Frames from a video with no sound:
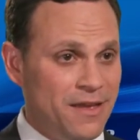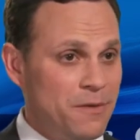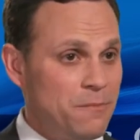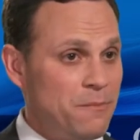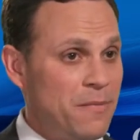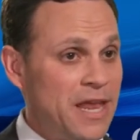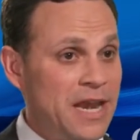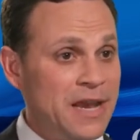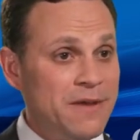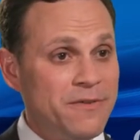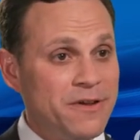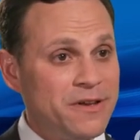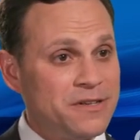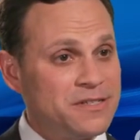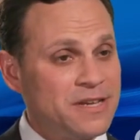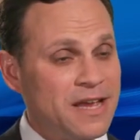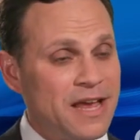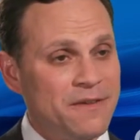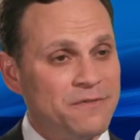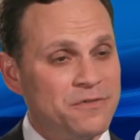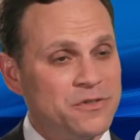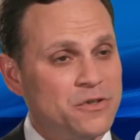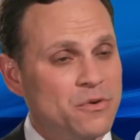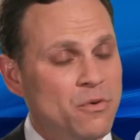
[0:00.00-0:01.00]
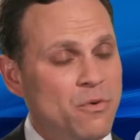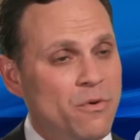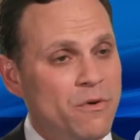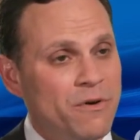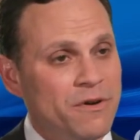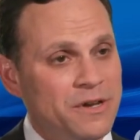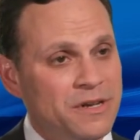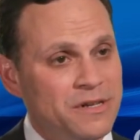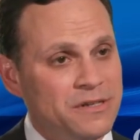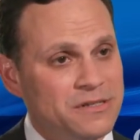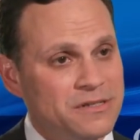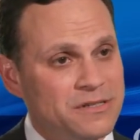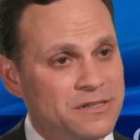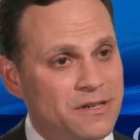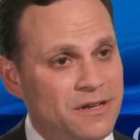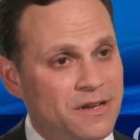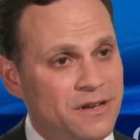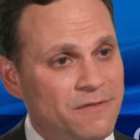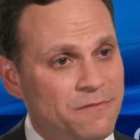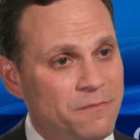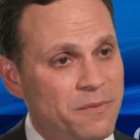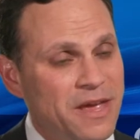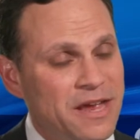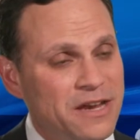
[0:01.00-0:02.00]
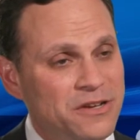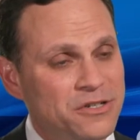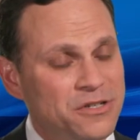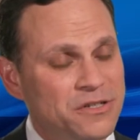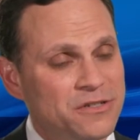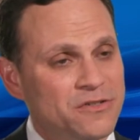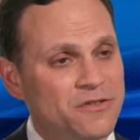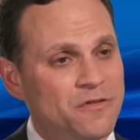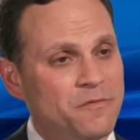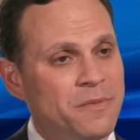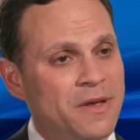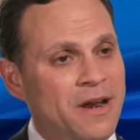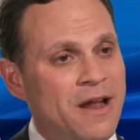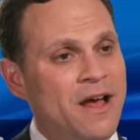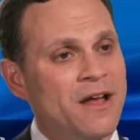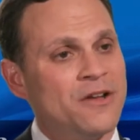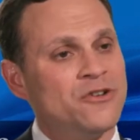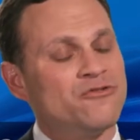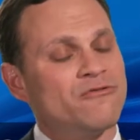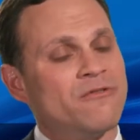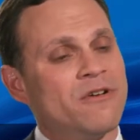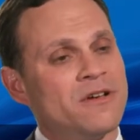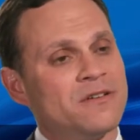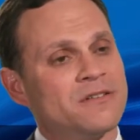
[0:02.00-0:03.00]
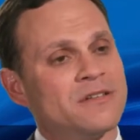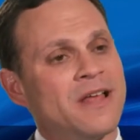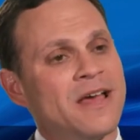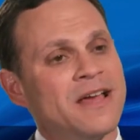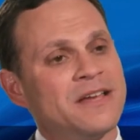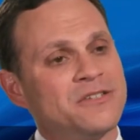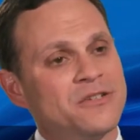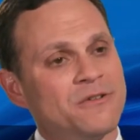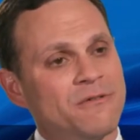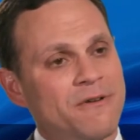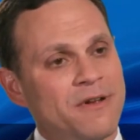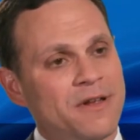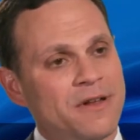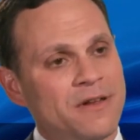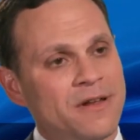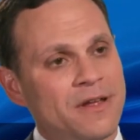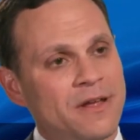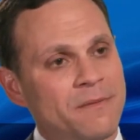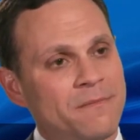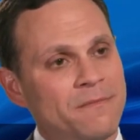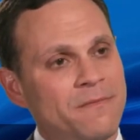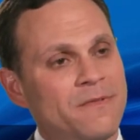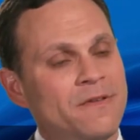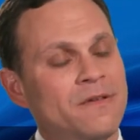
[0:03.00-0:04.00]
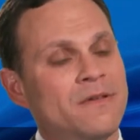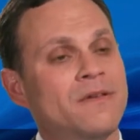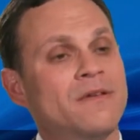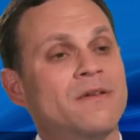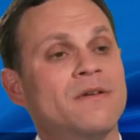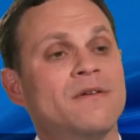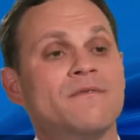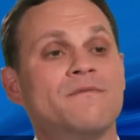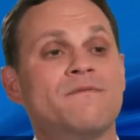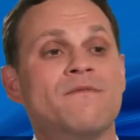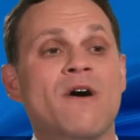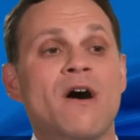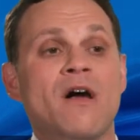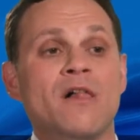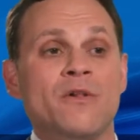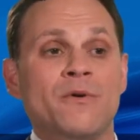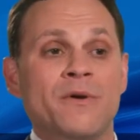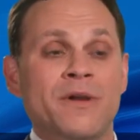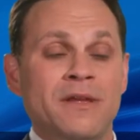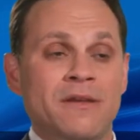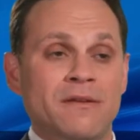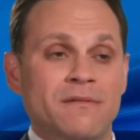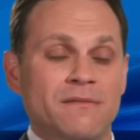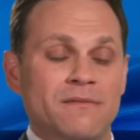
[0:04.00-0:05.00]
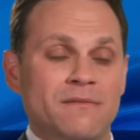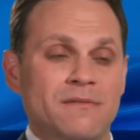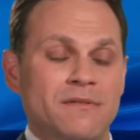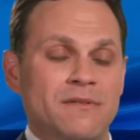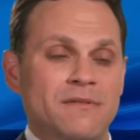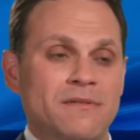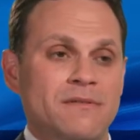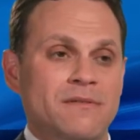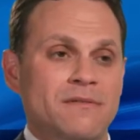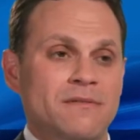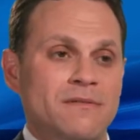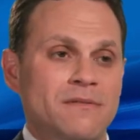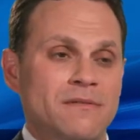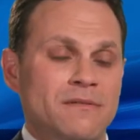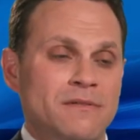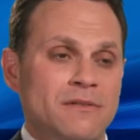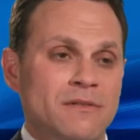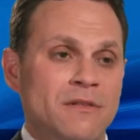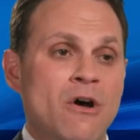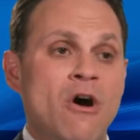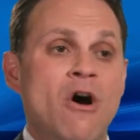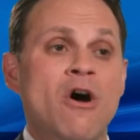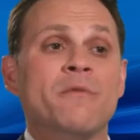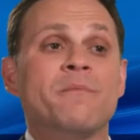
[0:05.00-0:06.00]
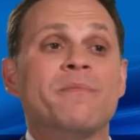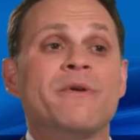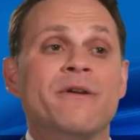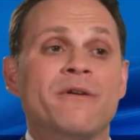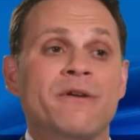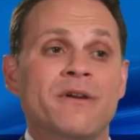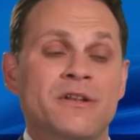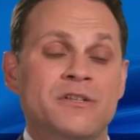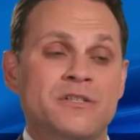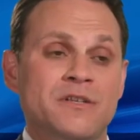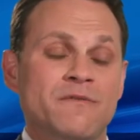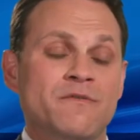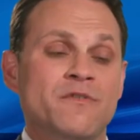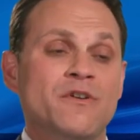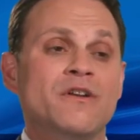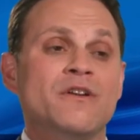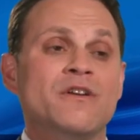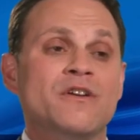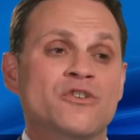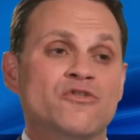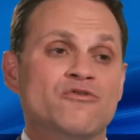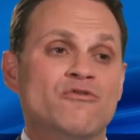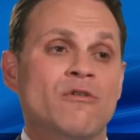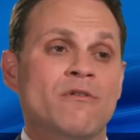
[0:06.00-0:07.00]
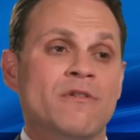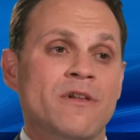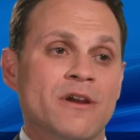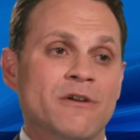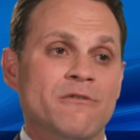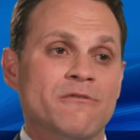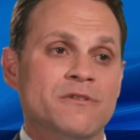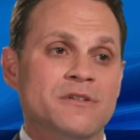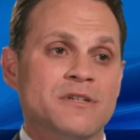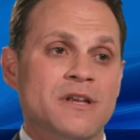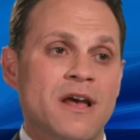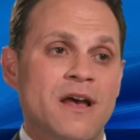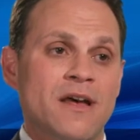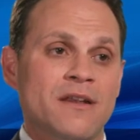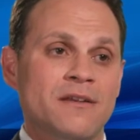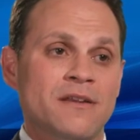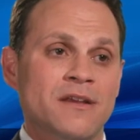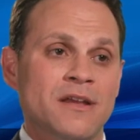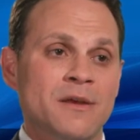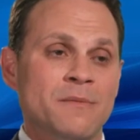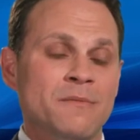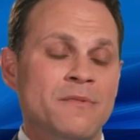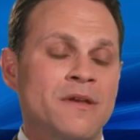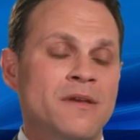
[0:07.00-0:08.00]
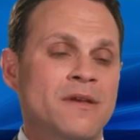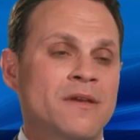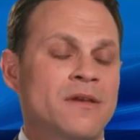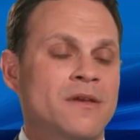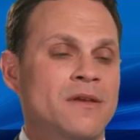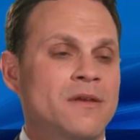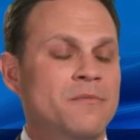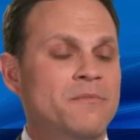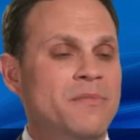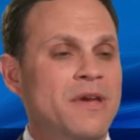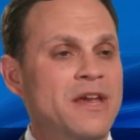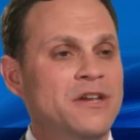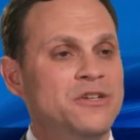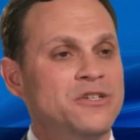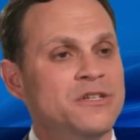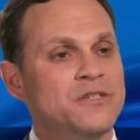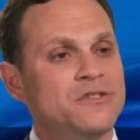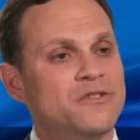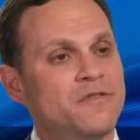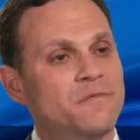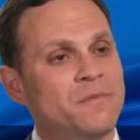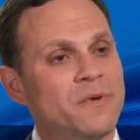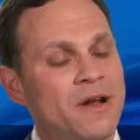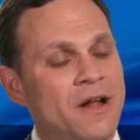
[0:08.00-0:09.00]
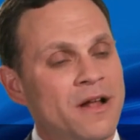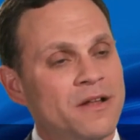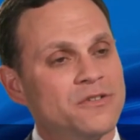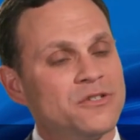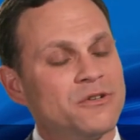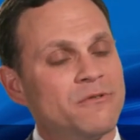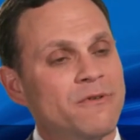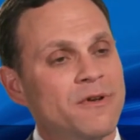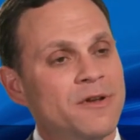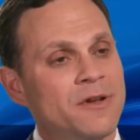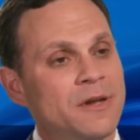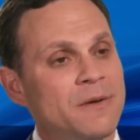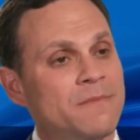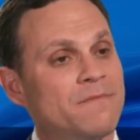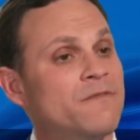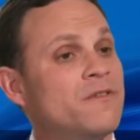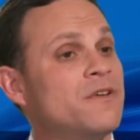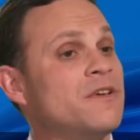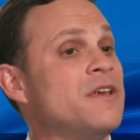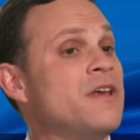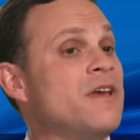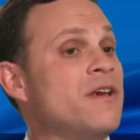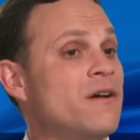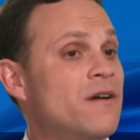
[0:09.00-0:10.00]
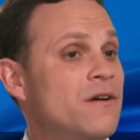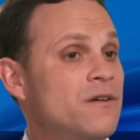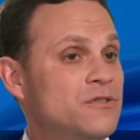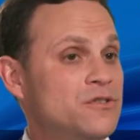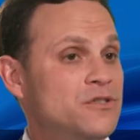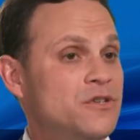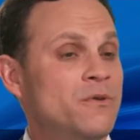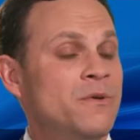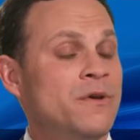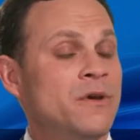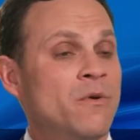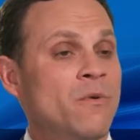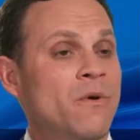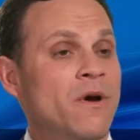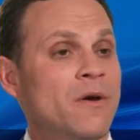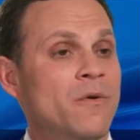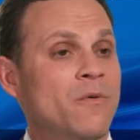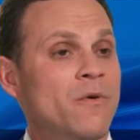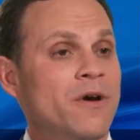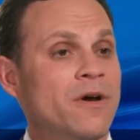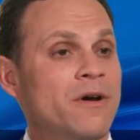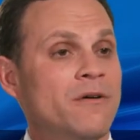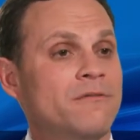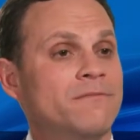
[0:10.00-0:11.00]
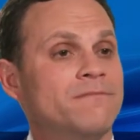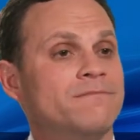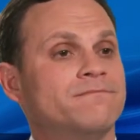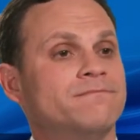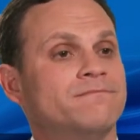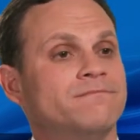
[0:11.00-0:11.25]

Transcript: Many of us have stories of patients who've been on drugs like ceritinib following long periods of good control on crizotinib, patients who've been on ceritinib for years doing quite well.